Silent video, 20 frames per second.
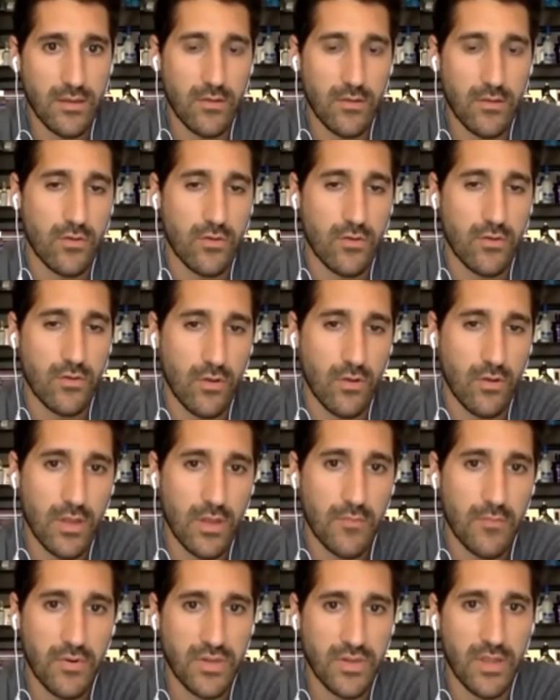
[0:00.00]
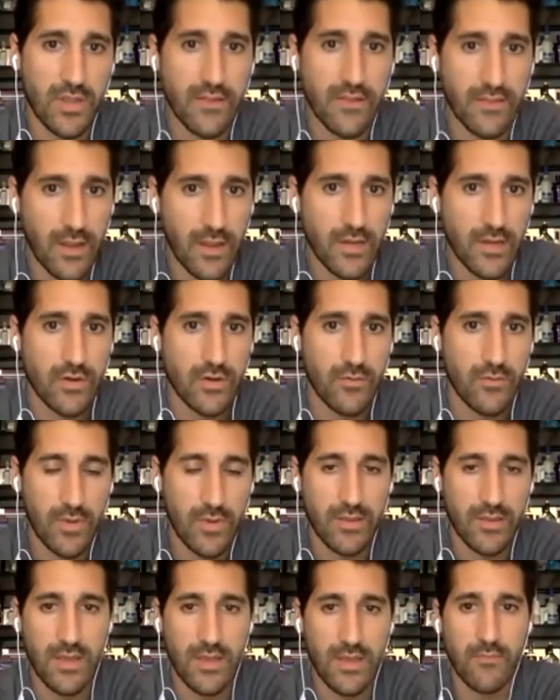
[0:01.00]
not only a presentation,
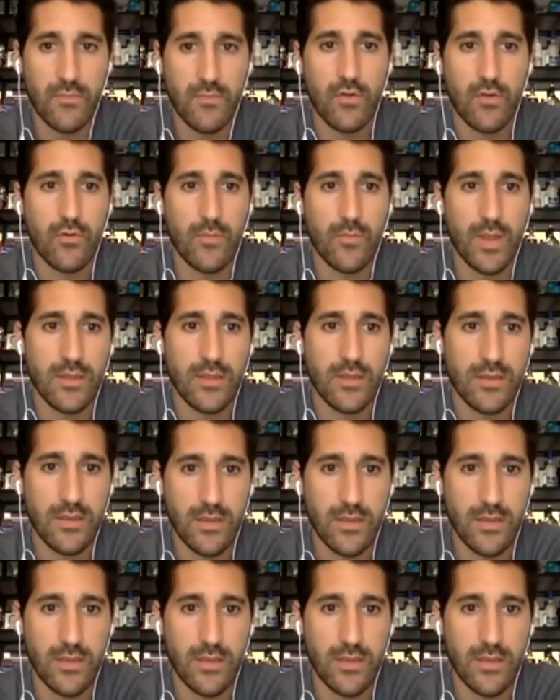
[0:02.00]
but some documents